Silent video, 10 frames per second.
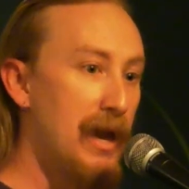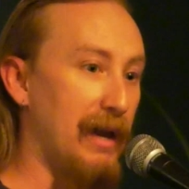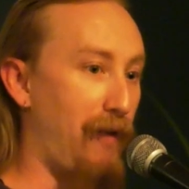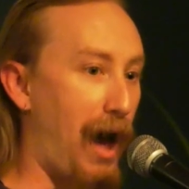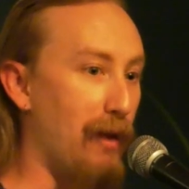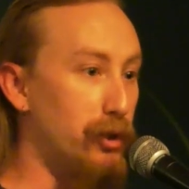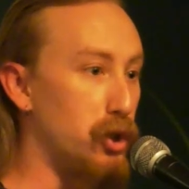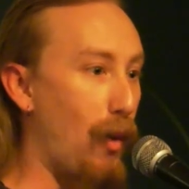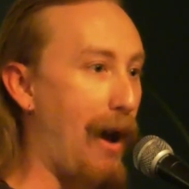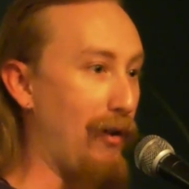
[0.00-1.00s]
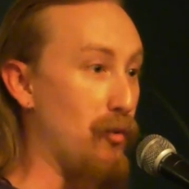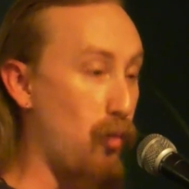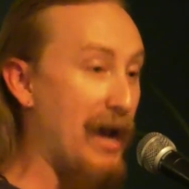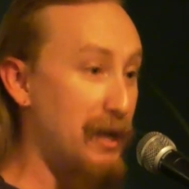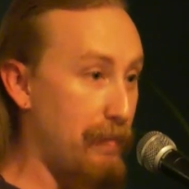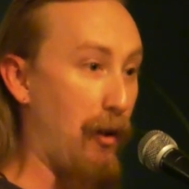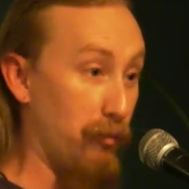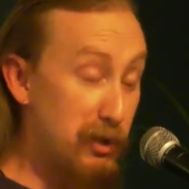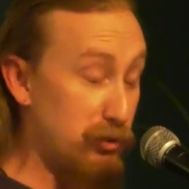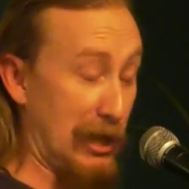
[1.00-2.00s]
if I would go out and write about
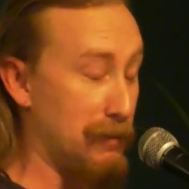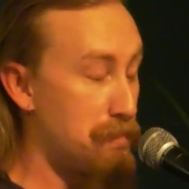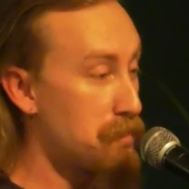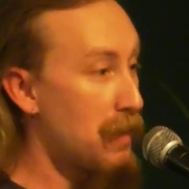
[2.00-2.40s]
music.